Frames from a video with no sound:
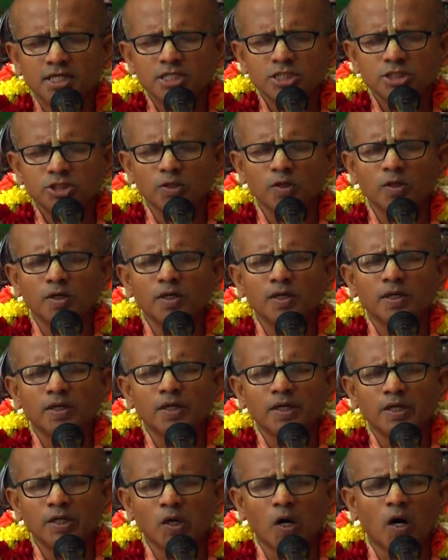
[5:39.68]
So
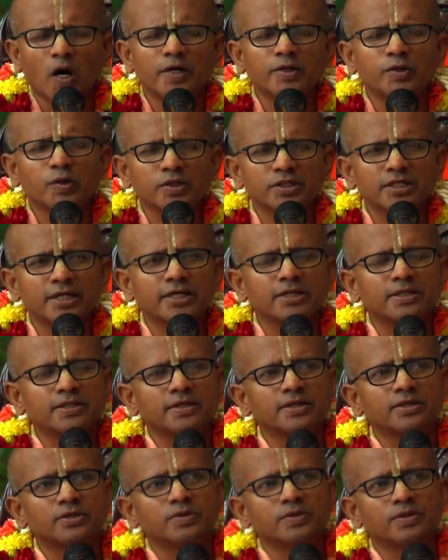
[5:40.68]
Lord took the
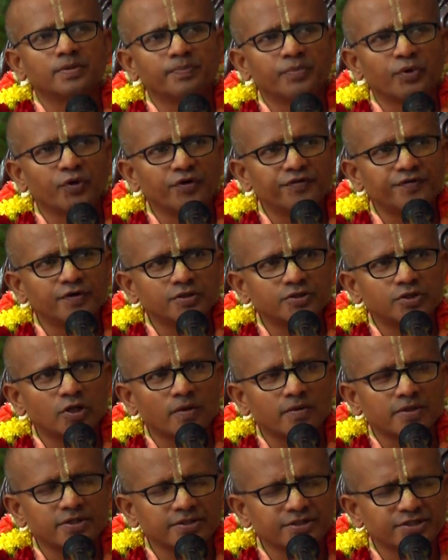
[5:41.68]
beautiful
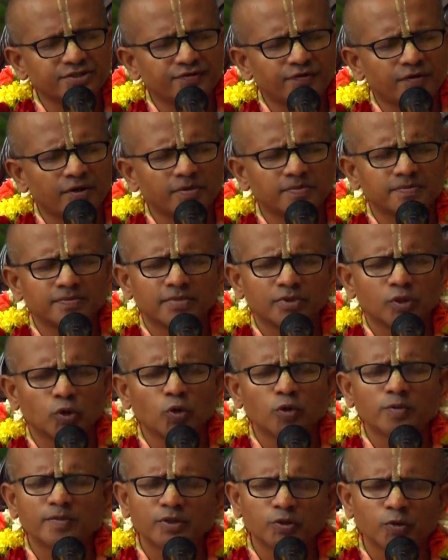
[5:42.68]
tortoise form,
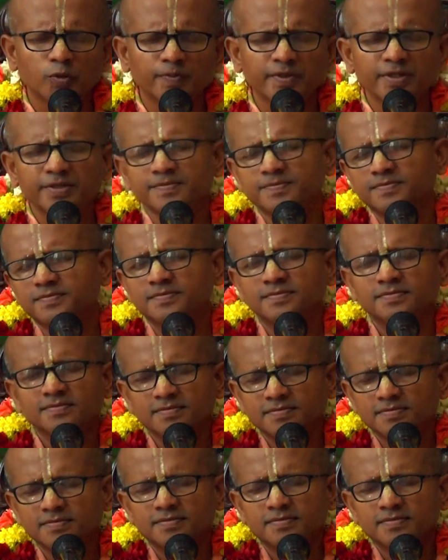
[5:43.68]
Kurma Rupa,
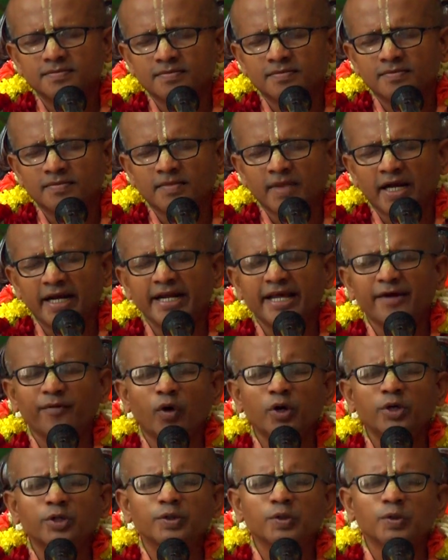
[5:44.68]
and he
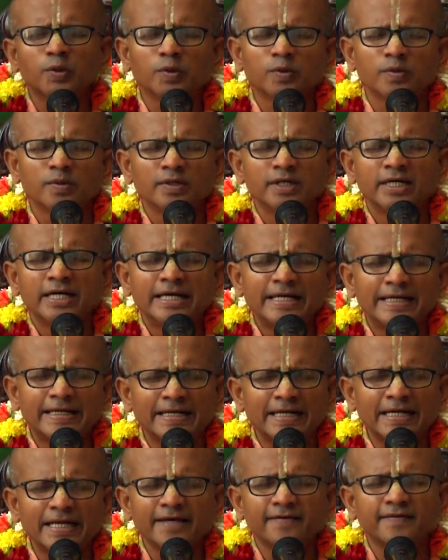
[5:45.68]
wanted to
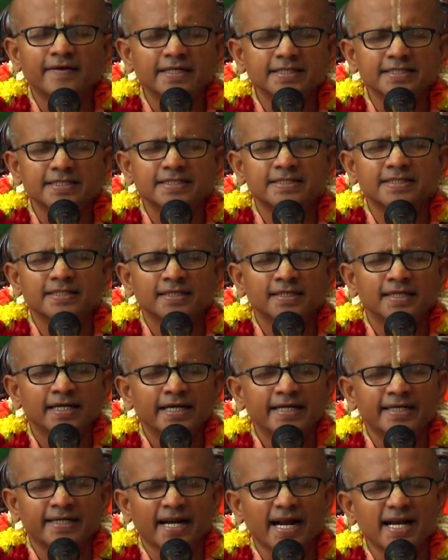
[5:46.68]
relieve his
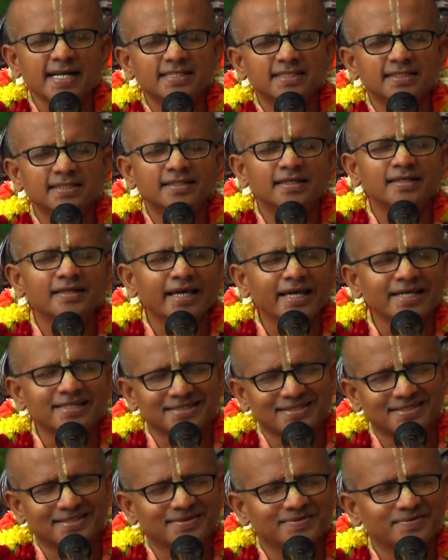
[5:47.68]
transcendental
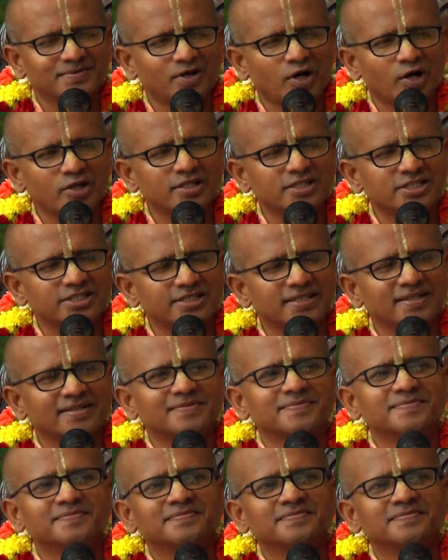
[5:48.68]
itch on the shell.